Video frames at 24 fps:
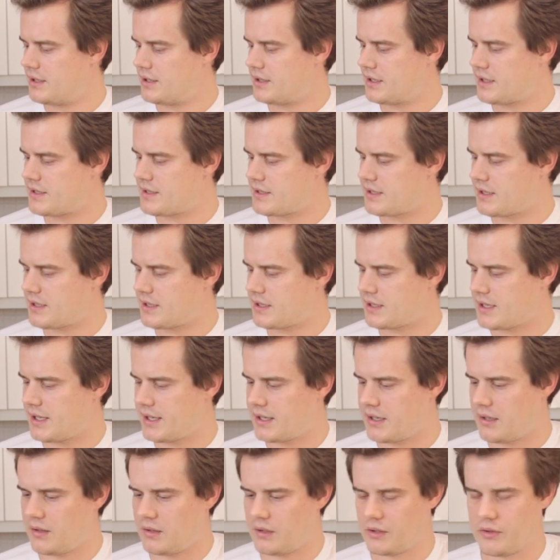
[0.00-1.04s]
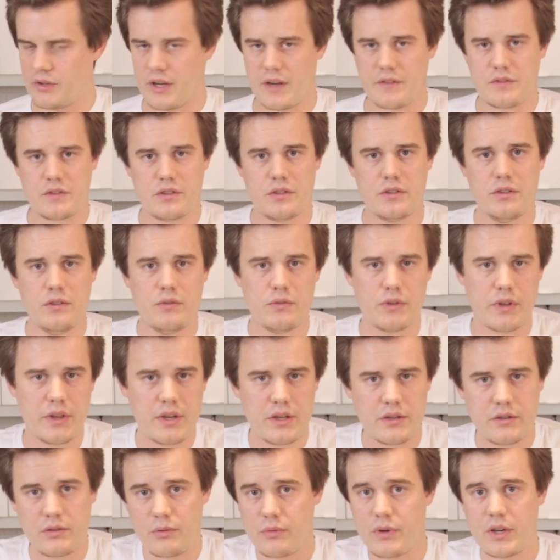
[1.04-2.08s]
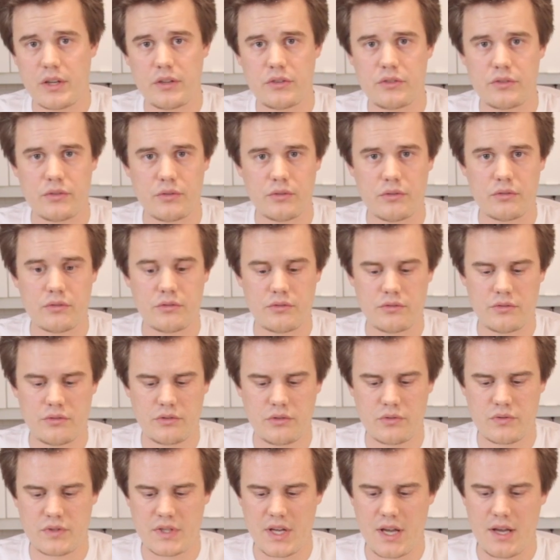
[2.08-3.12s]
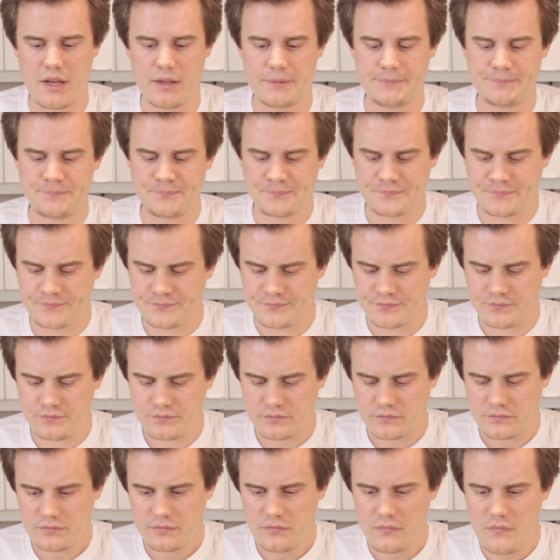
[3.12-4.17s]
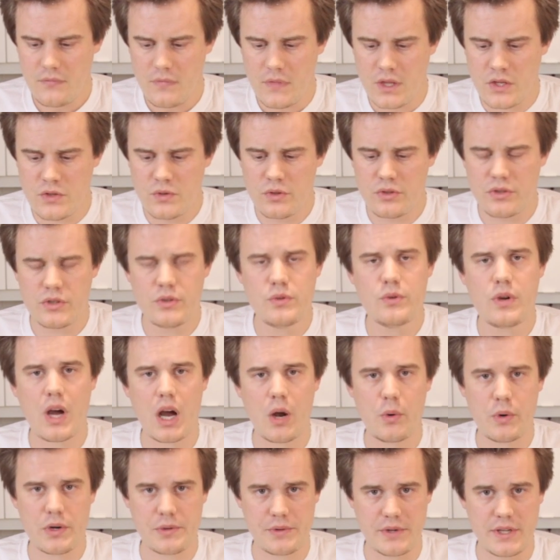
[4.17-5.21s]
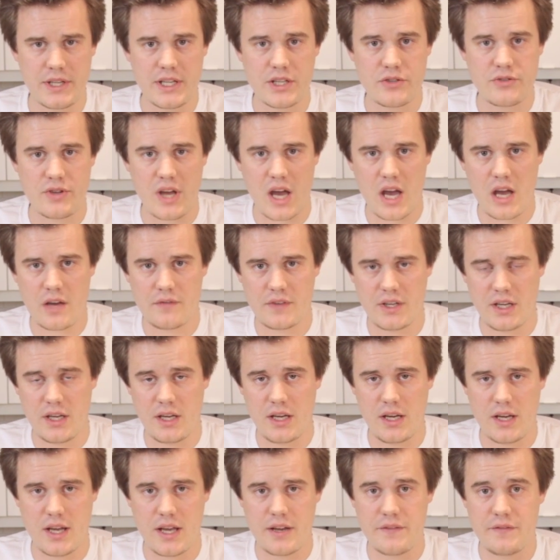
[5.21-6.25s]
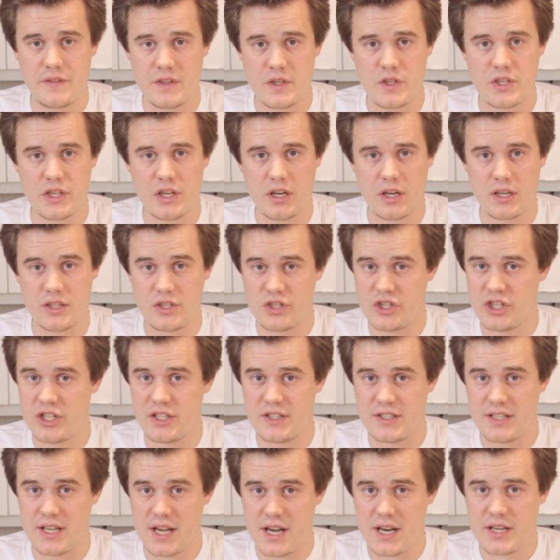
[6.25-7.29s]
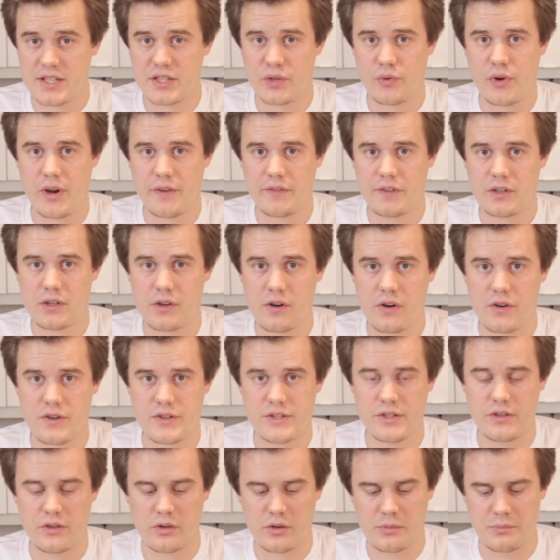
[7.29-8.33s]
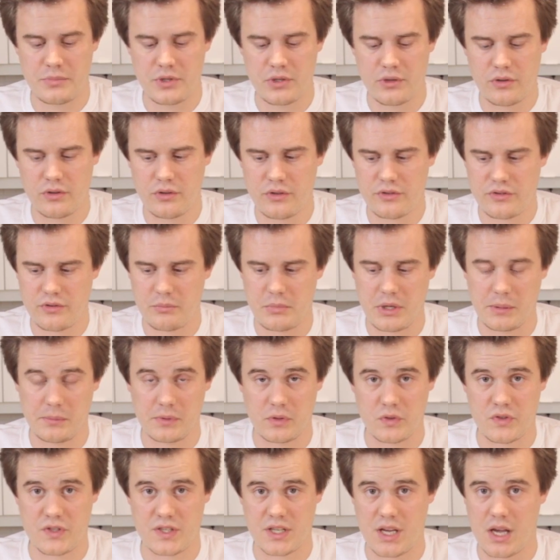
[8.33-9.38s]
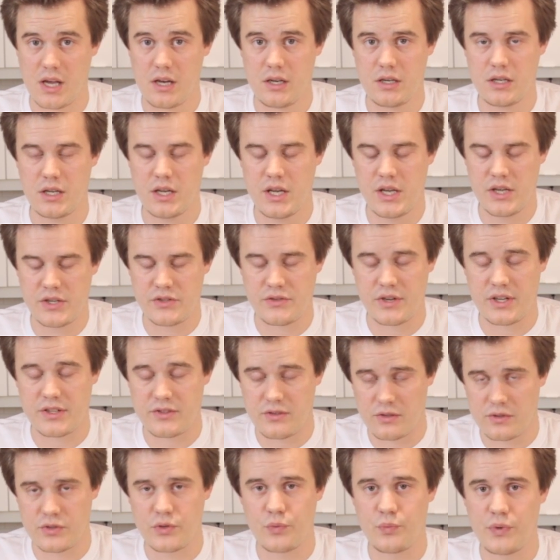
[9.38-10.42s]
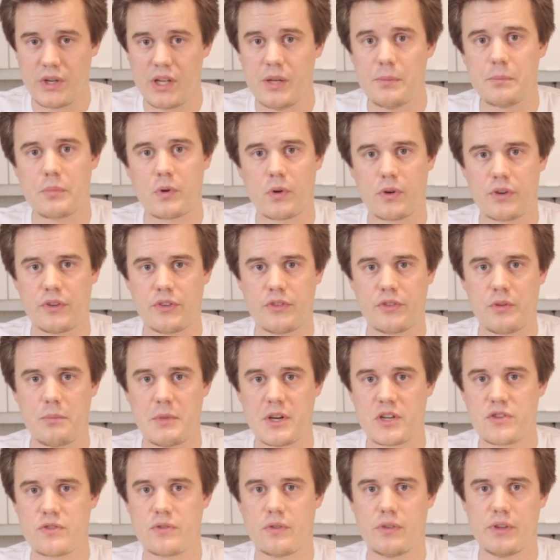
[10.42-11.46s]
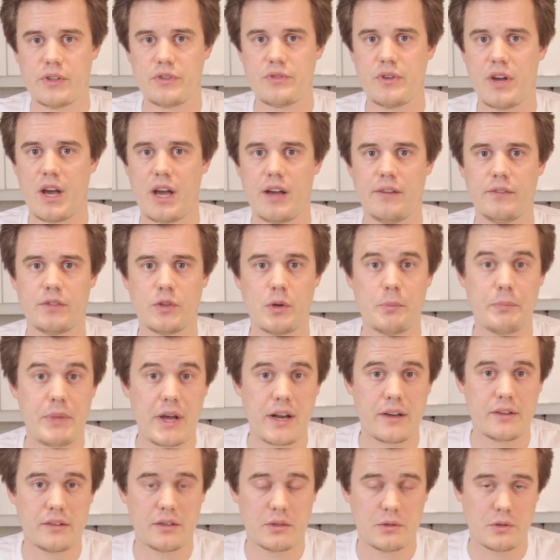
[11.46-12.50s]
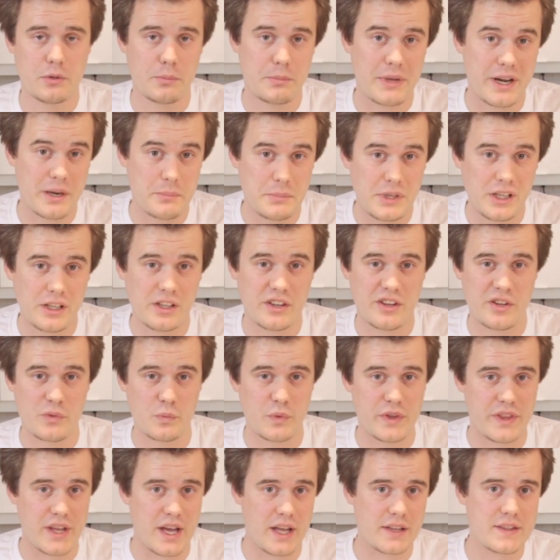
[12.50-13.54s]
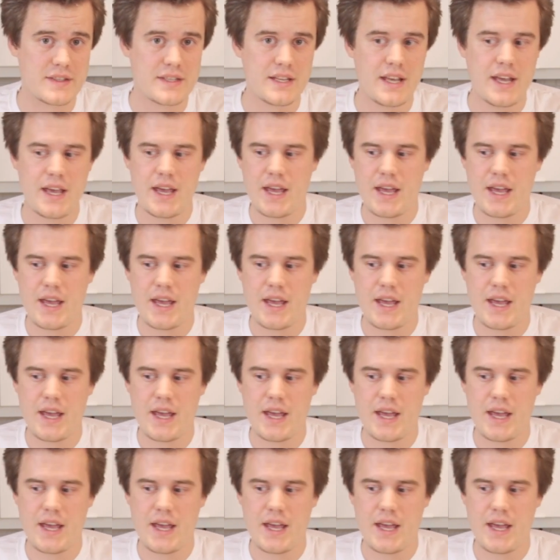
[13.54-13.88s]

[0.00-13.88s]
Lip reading: that's kind of all you have to do, and then you're ready to scan. You do, however, need to have a NVIDIA GTX graphic cards in your computer to be able to scan, so that's also really important to make sure that you have compatibility with that.